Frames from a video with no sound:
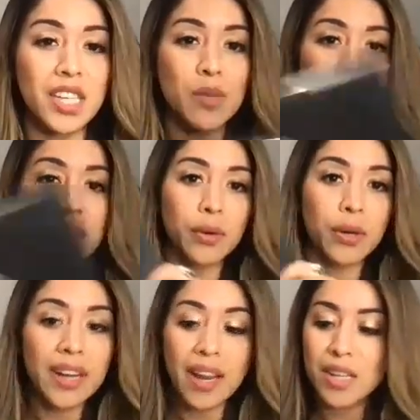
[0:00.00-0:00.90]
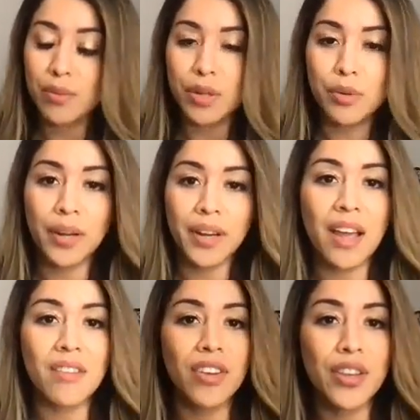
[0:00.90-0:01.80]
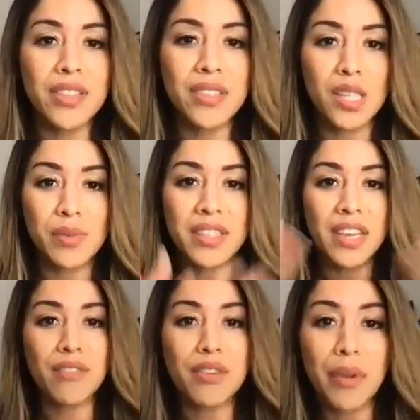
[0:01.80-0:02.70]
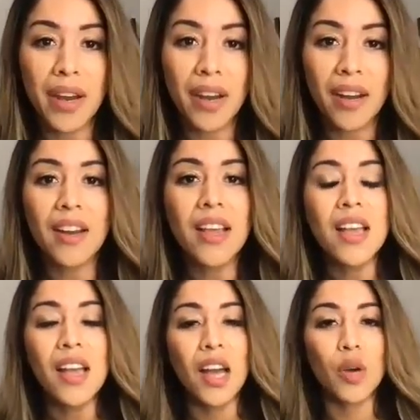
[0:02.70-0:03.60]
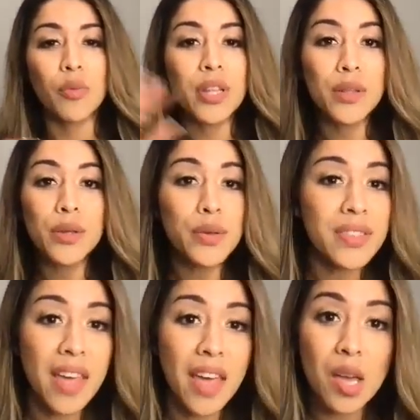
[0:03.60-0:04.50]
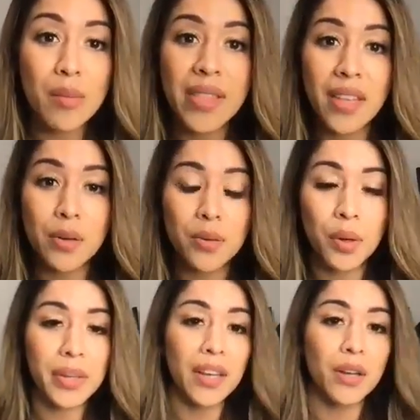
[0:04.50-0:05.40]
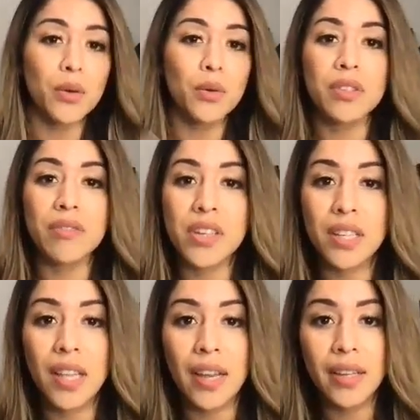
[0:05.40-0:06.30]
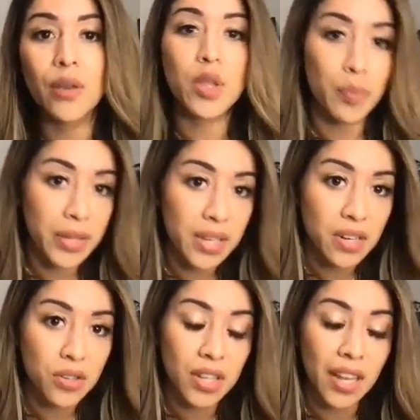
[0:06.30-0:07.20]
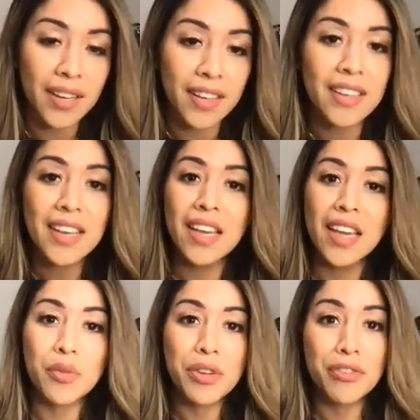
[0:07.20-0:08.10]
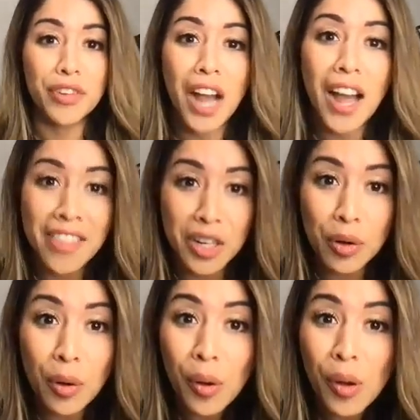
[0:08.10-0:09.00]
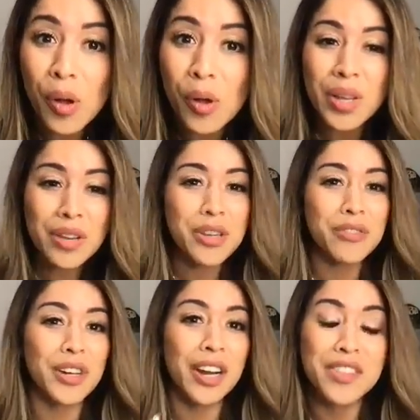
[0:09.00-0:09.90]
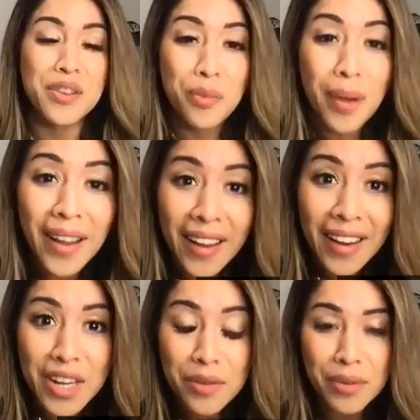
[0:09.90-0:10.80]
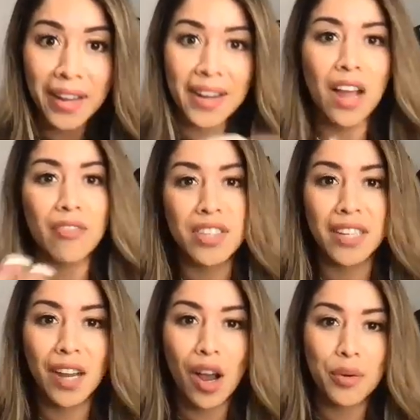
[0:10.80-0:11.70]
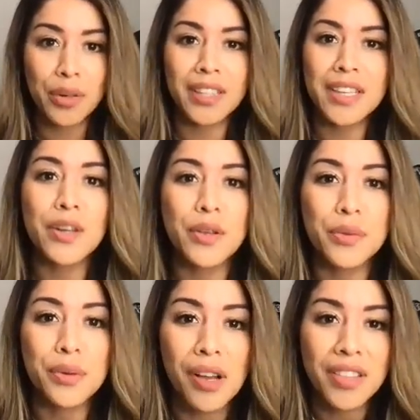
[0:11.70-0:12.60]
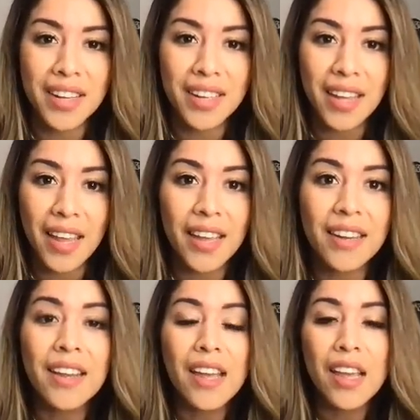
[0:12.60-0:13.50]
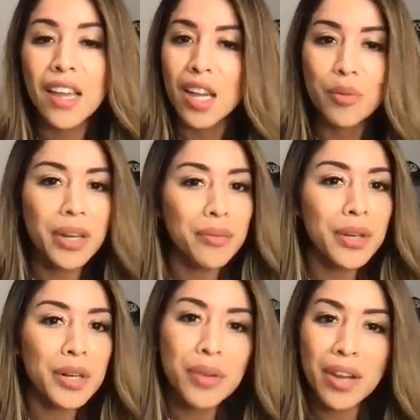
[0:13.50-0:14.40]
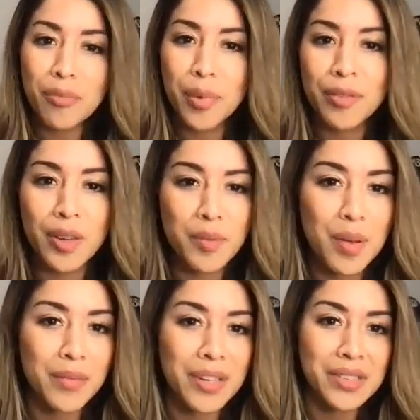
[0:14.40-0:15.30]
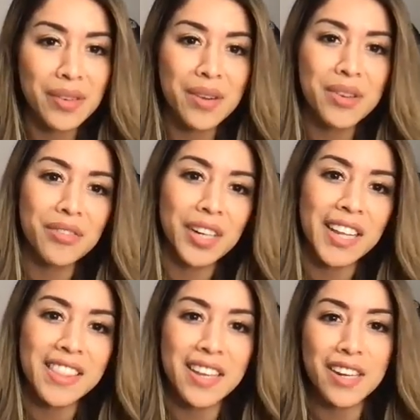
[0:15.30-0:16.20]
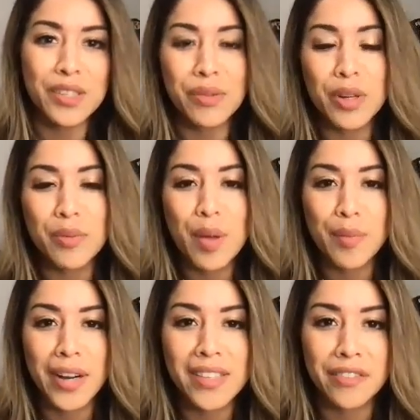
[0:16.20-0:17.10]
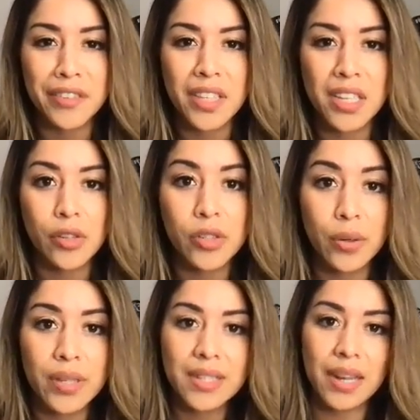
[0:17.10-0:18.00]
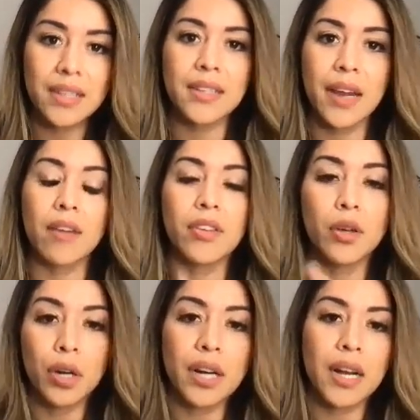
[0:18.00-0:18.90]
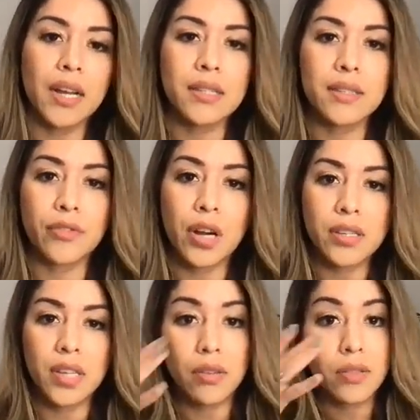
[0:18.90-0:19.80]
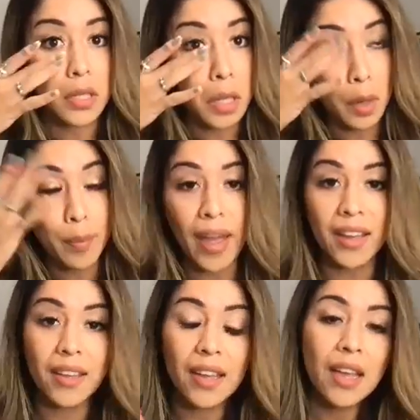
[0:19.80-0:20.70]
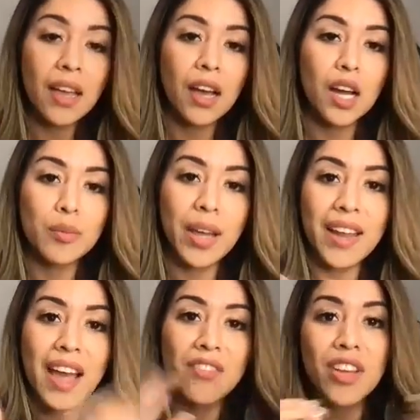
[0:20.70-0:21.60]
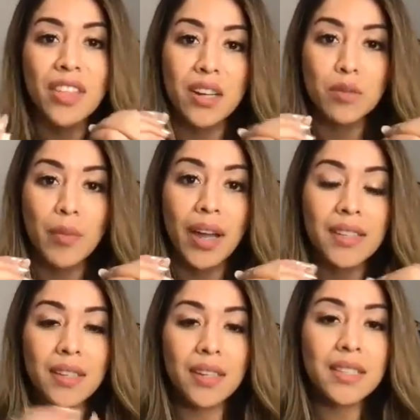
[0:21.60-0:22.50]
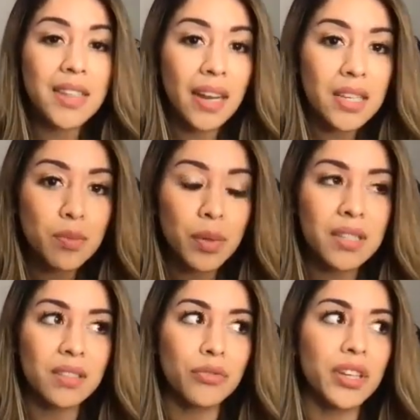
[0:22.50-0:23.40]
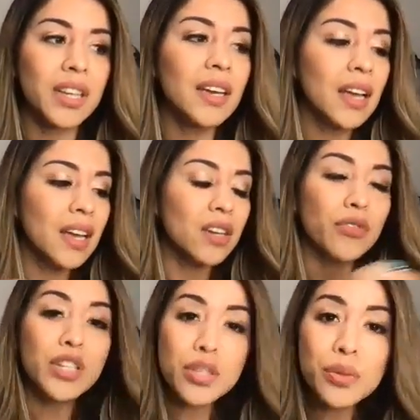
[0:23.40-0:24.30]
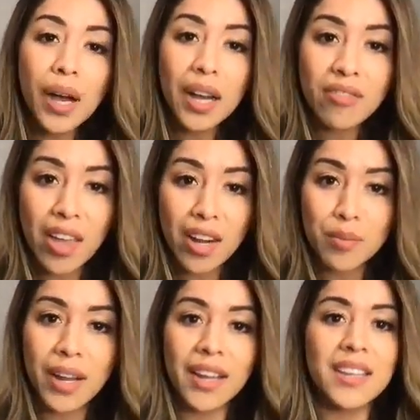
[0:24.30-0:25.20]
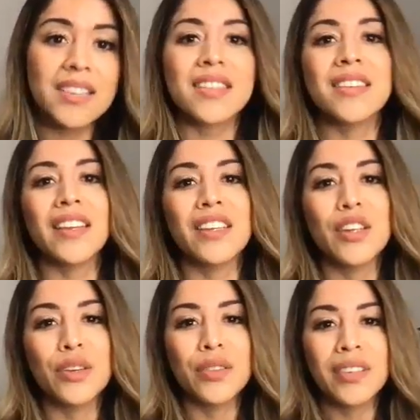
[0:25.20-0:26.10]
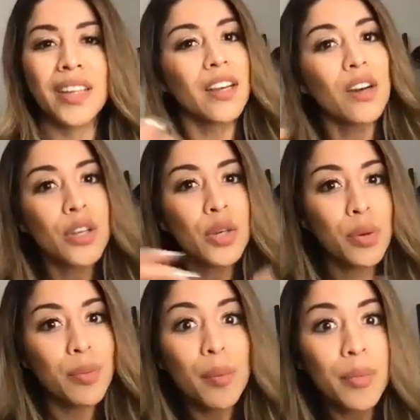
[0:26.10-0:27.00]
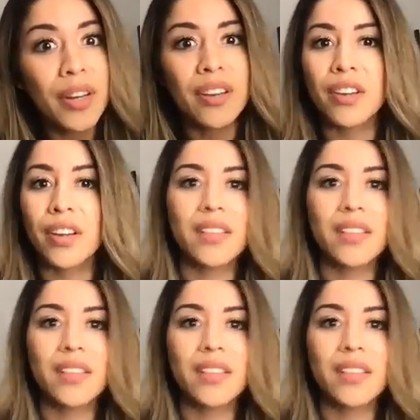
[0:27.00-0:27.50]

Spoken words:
keep us organized. We don't want to have health assessments everywhere. We lose them and then we get a hold of the client or the potential client and we forgot their goal. We forgot their why. We kind of have to awkwardly go through all that again. We don't have perfect memories, right? We forget things. We don't memorize everything. So it's nice to have it organized for ourselves to look back and have all that in mind. And it's nice because if we do have that in mind and they're like, oh, you remembered, or